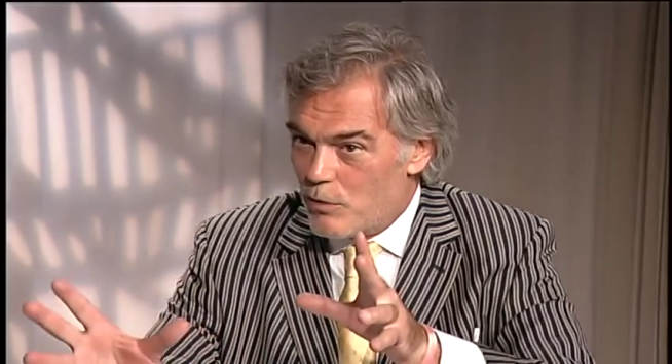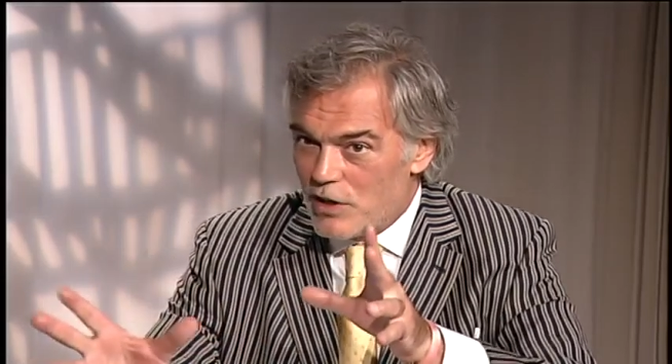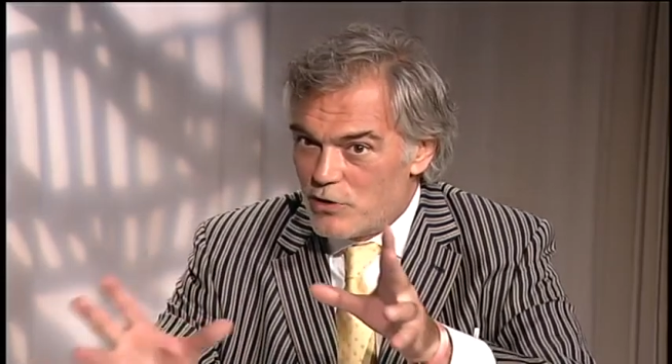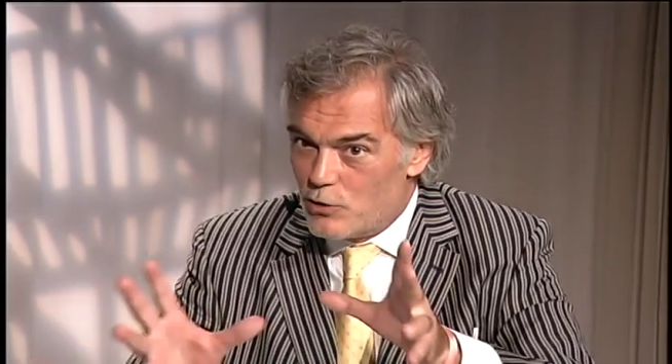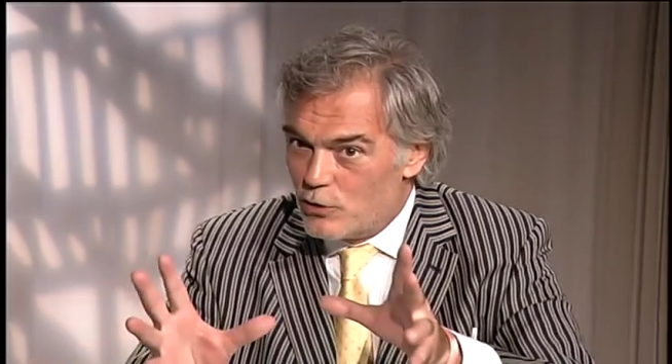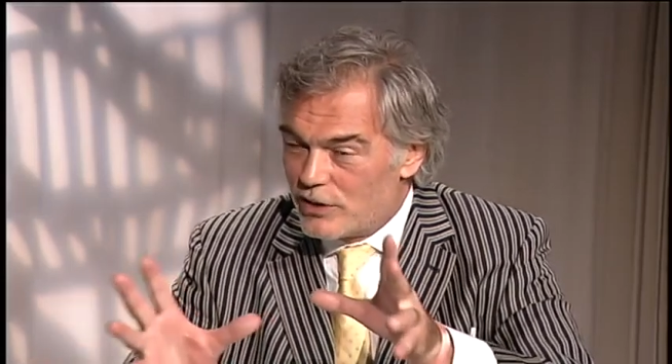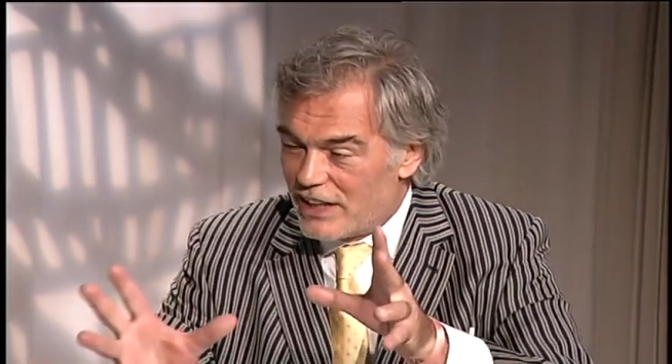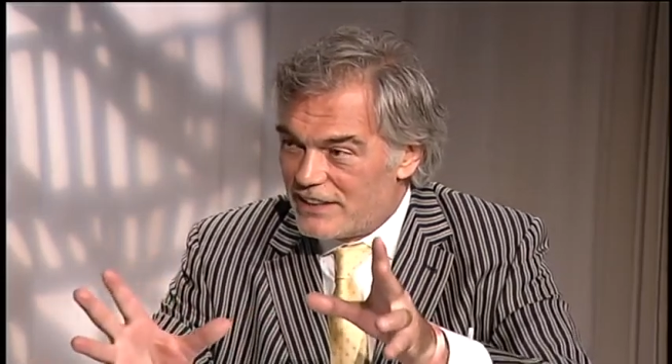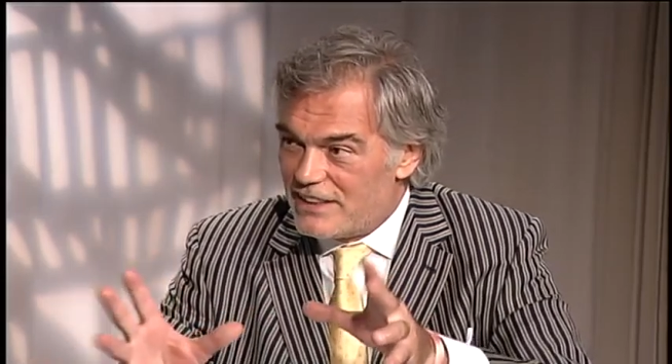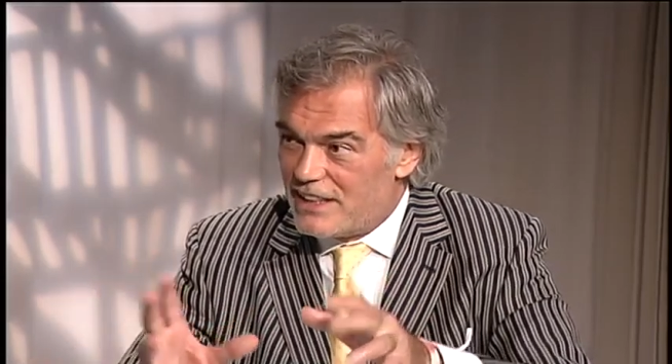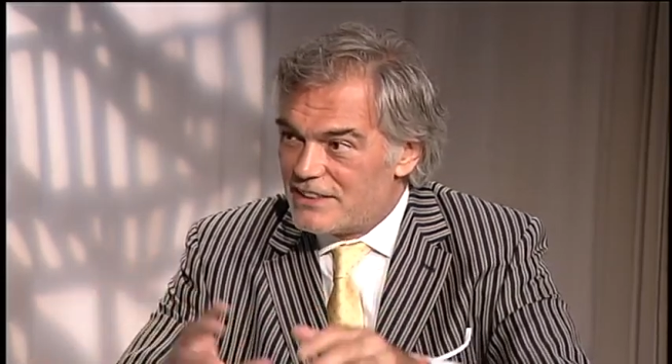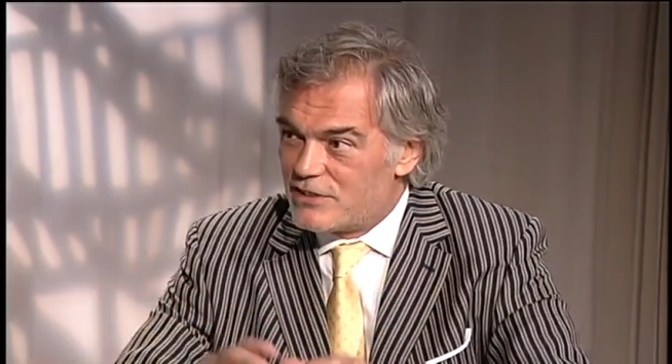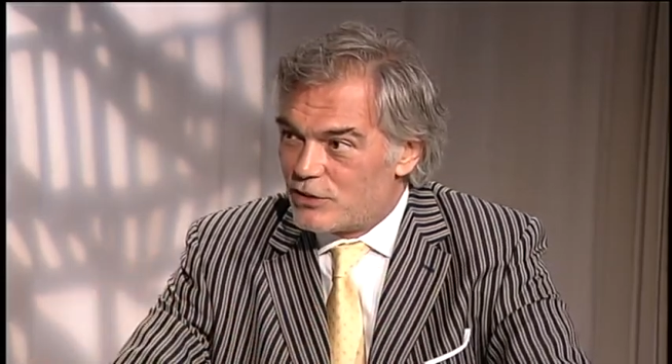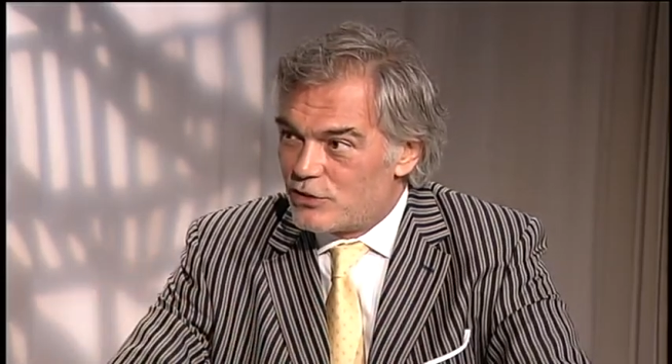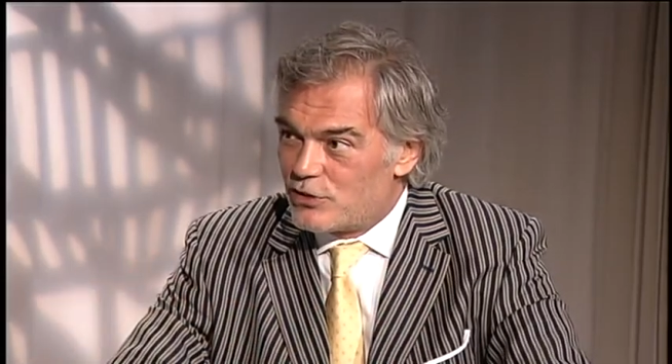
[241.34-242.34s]
When you look at
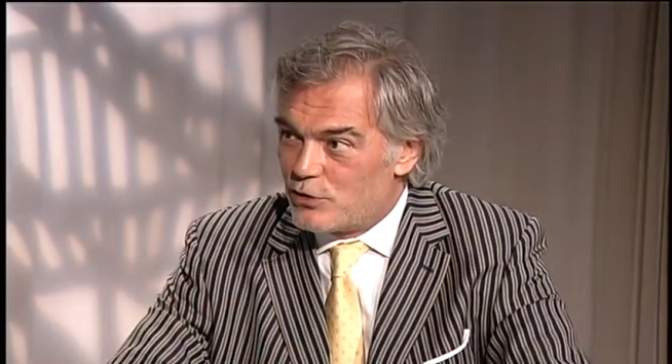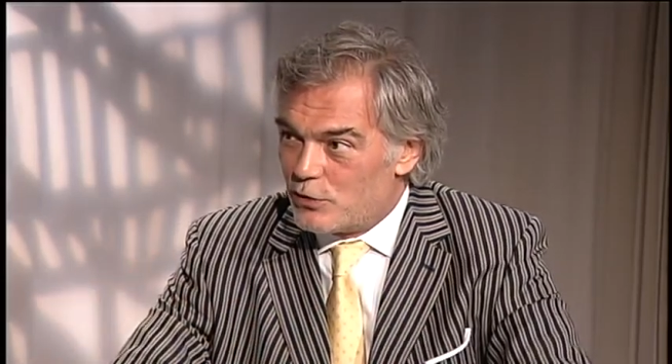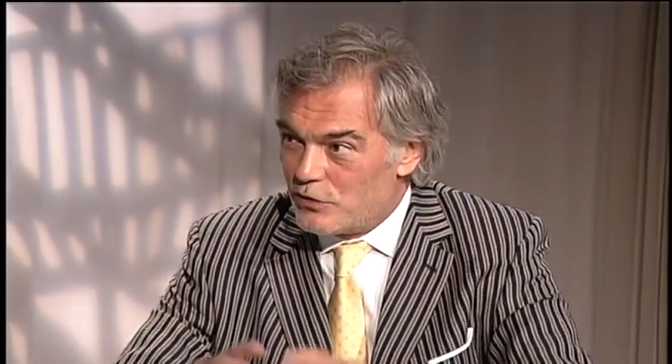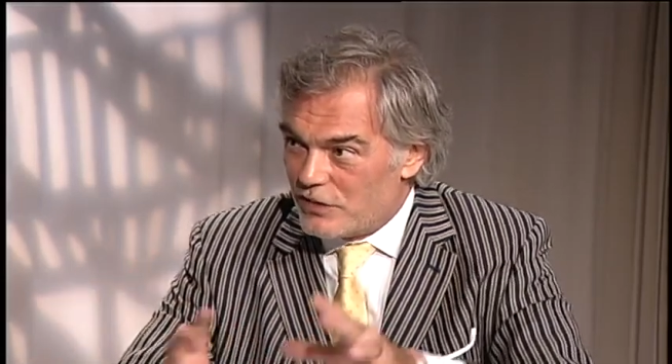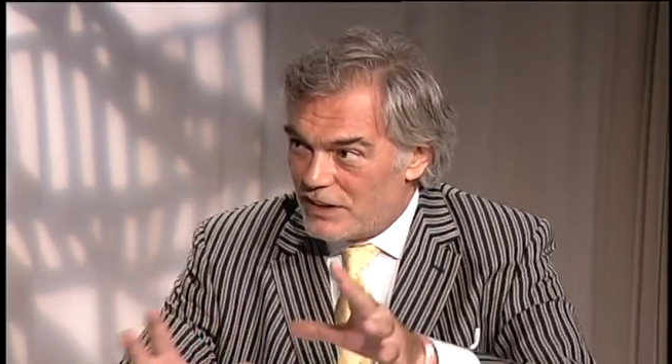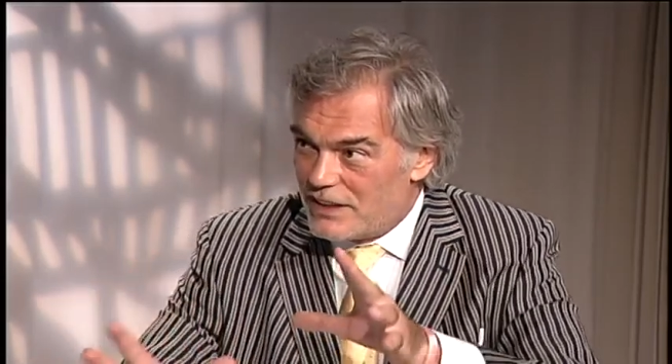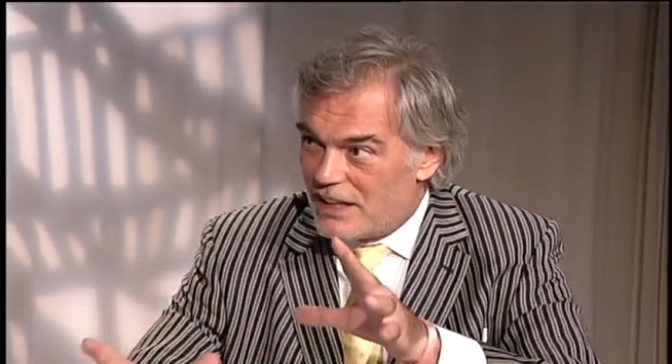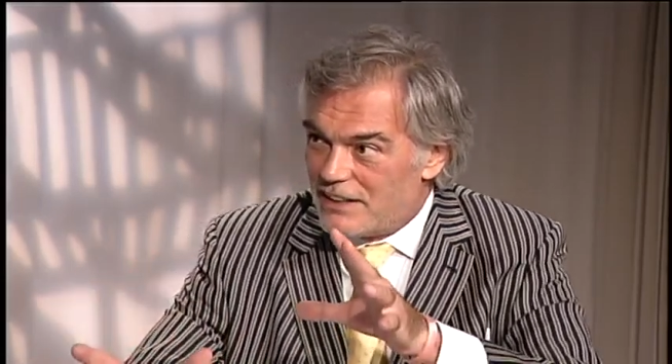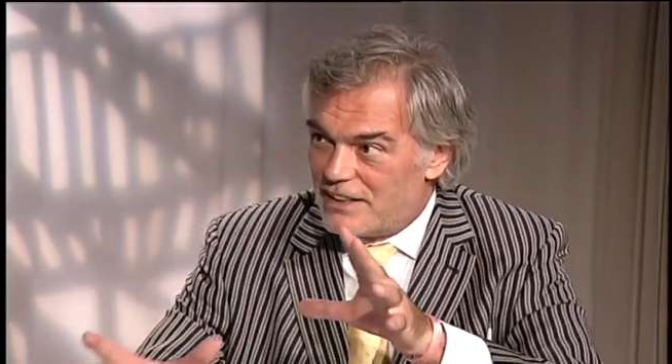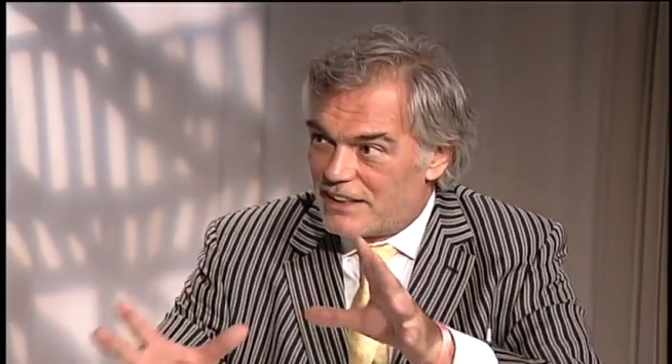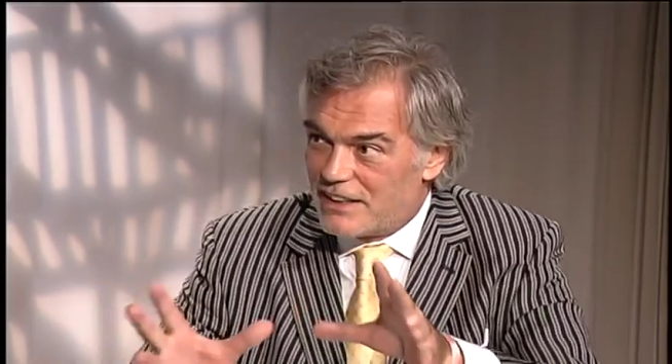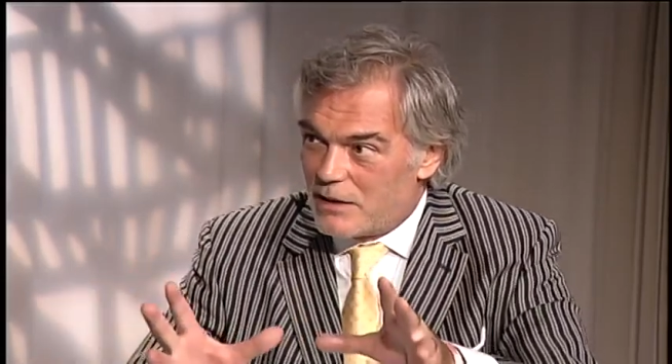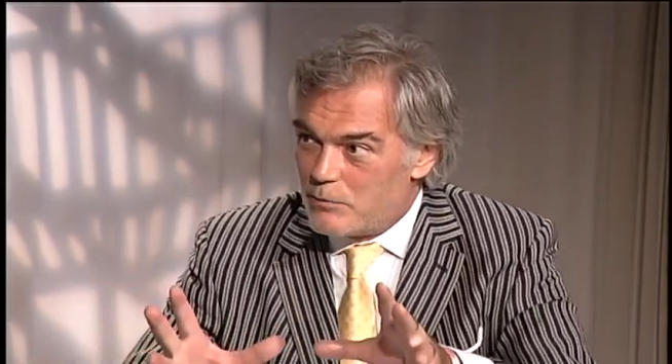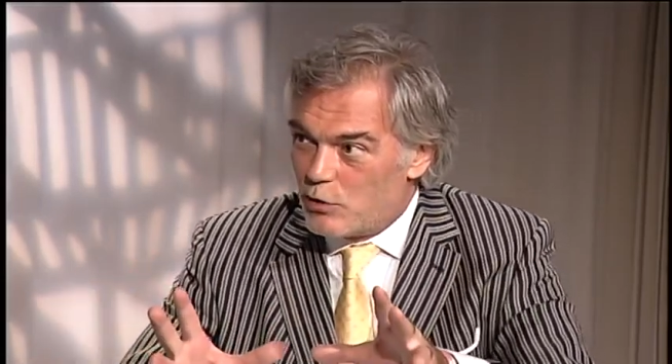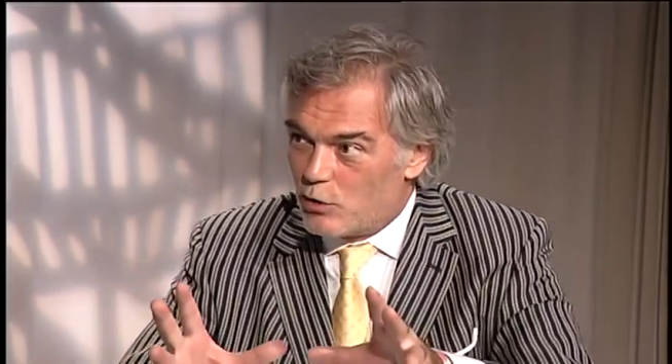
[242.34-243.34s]
dancers, do you feel that they
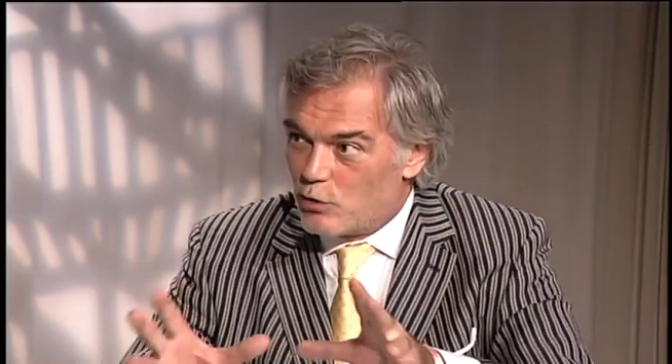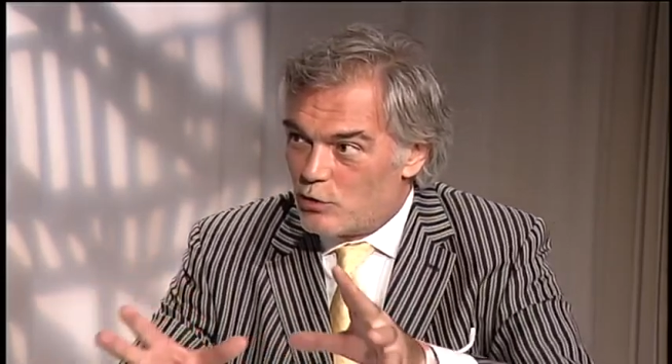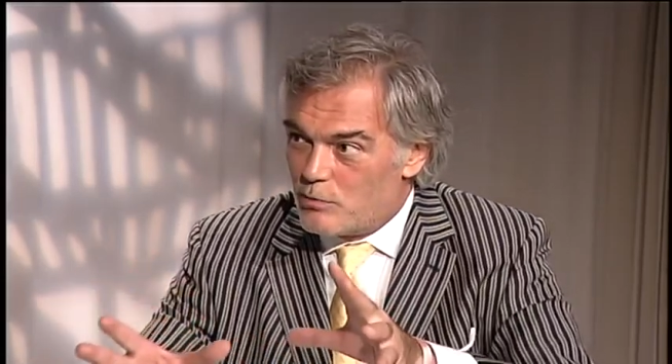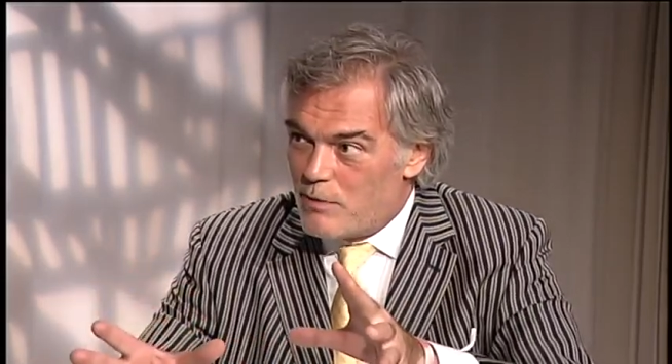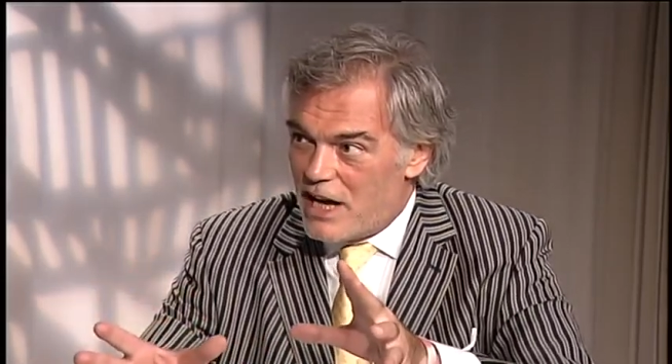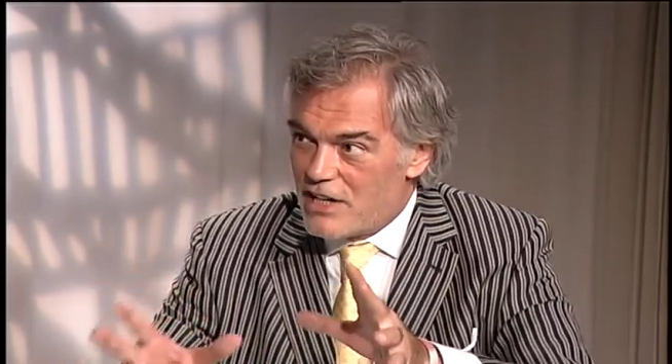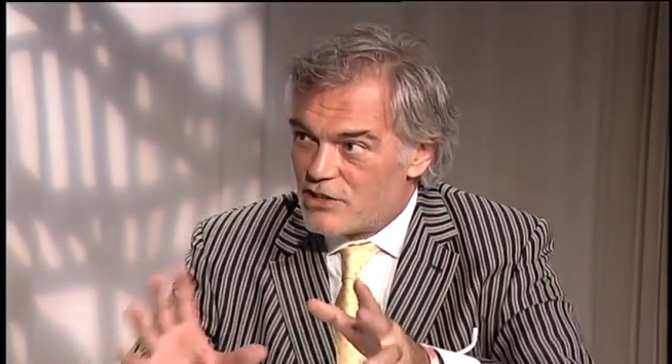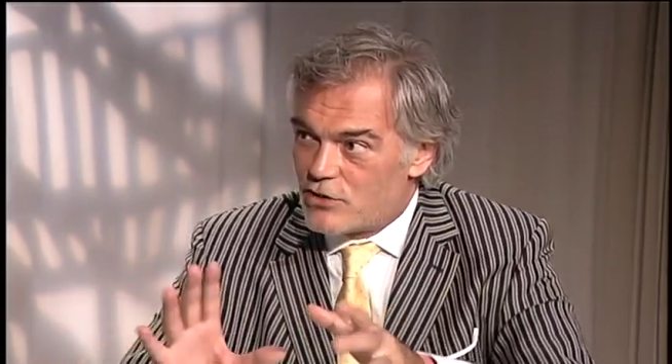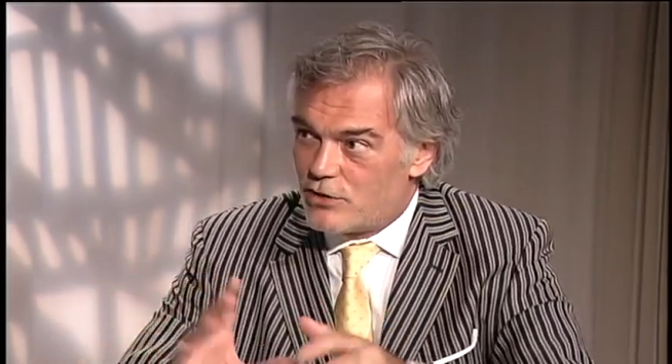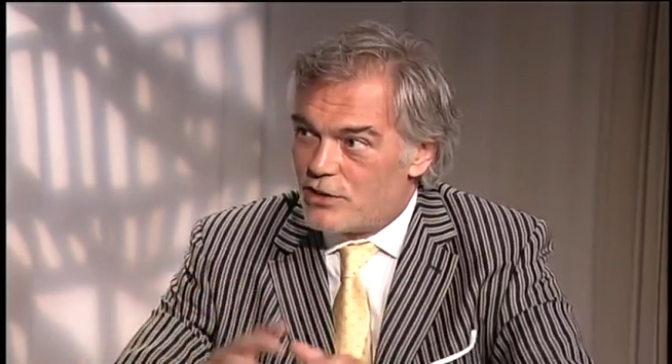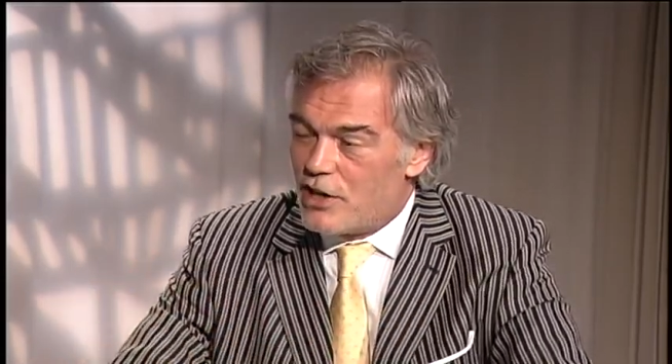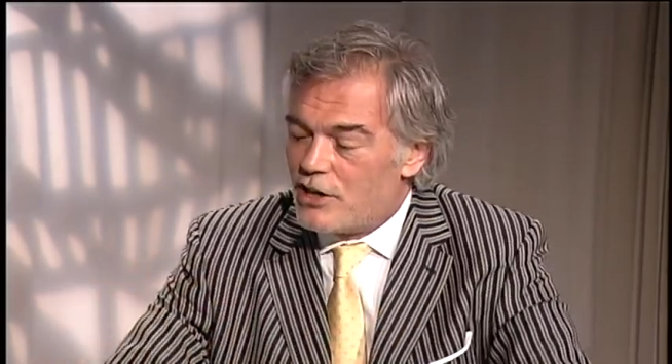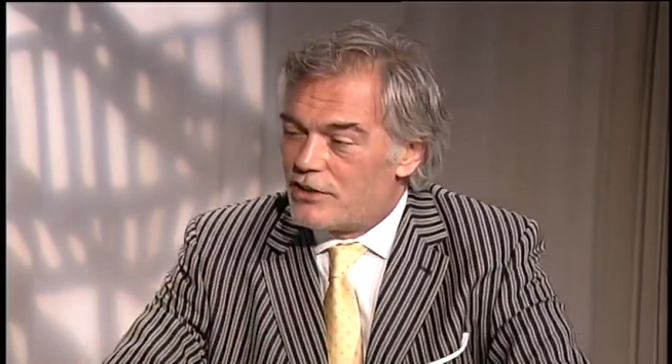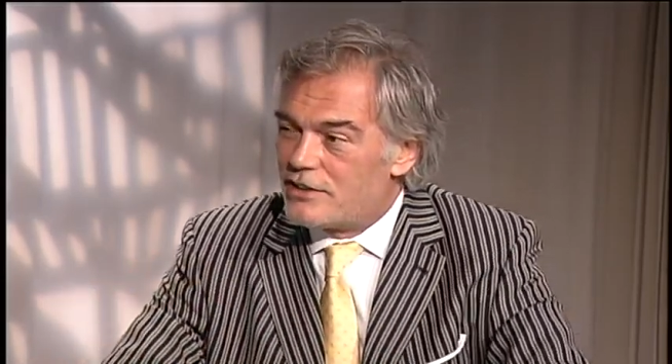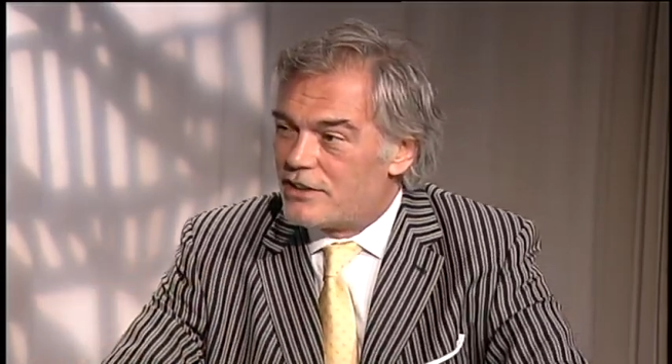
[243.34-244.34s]
can be a good match or not?